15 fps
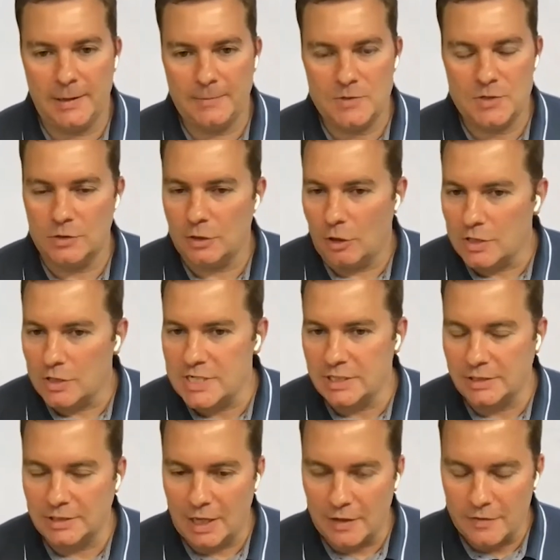to the long
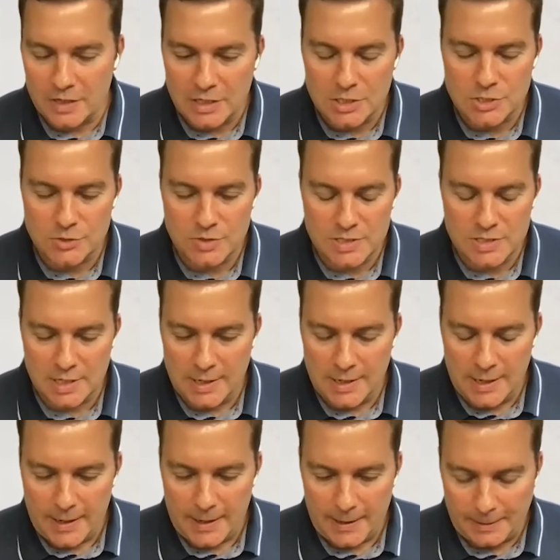tail in other industries.
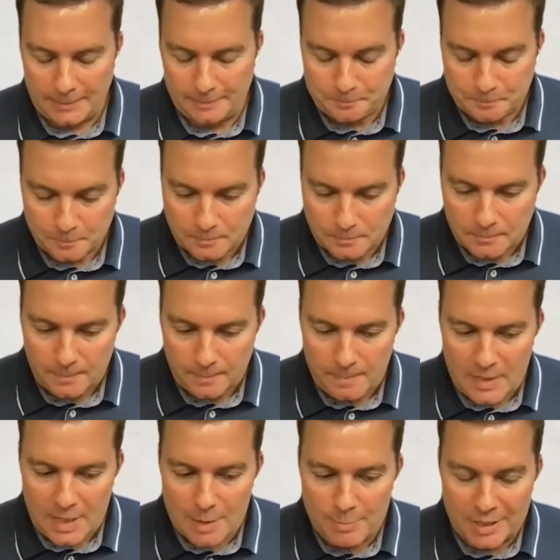
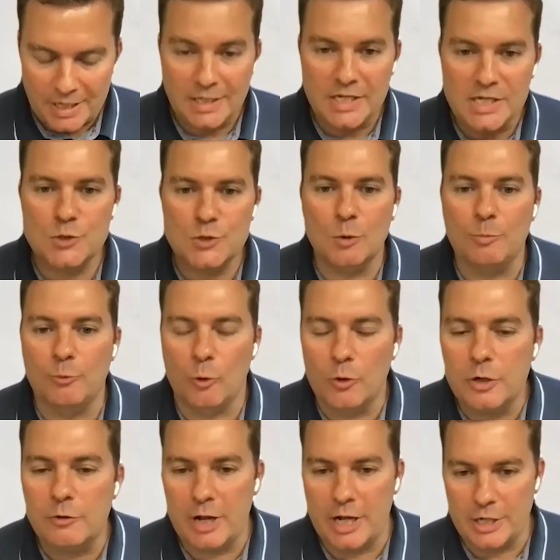But at least to a
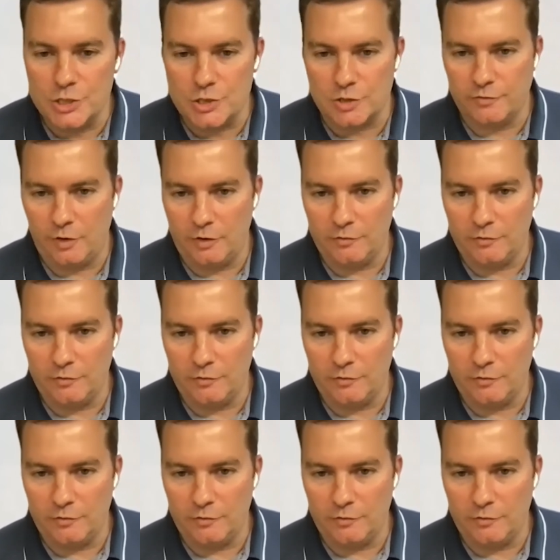broader range of